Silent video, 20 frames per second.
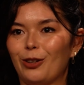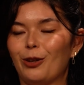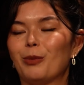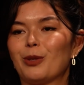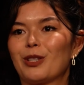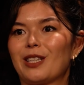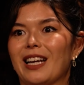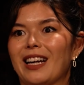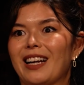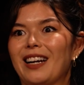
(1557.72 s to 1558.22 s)

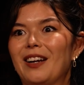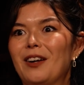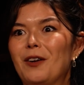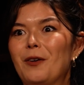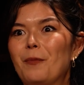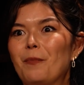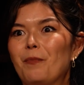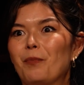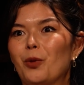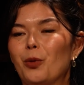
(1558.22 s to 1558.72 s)
Almost like
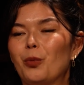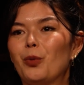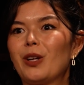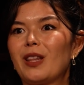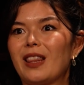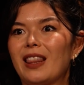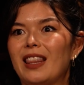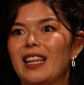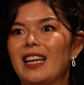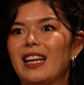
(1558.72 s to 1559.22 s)
you
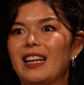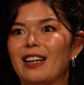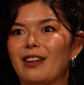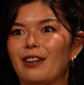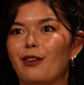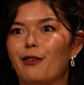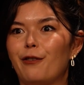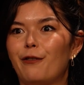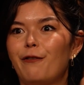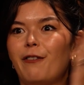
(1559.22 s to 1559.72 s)
wouldn't think
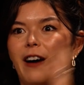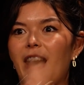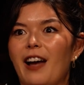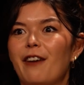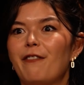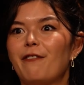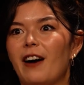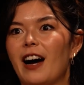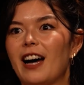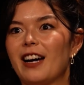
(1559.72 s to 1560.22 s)
of
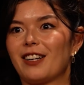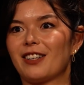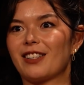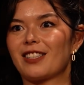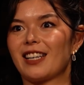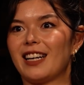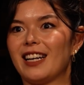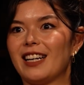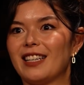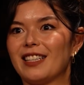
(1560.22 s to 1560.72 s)

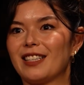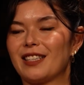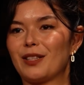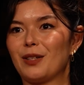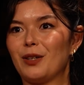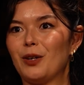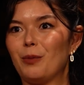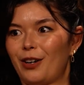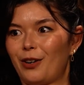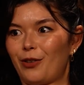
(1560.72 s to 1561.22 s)
firefighters
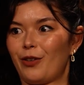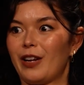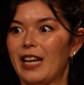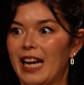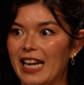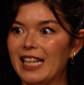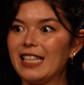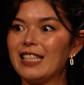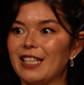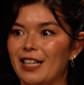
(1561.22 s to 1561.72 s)
as
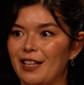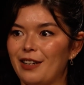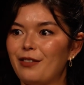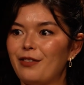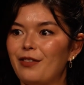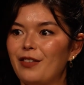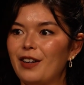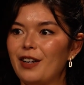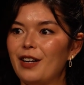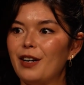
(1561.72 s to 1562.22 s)

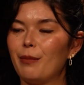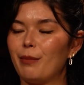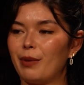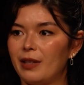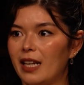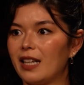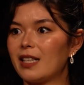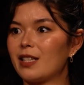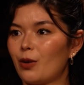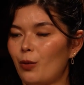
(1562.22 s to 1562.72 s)
creative, but
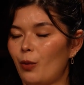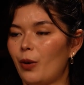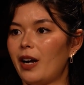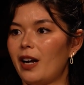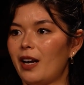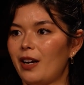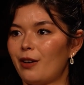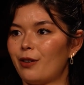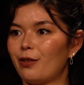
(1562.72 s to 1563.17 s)
that's a way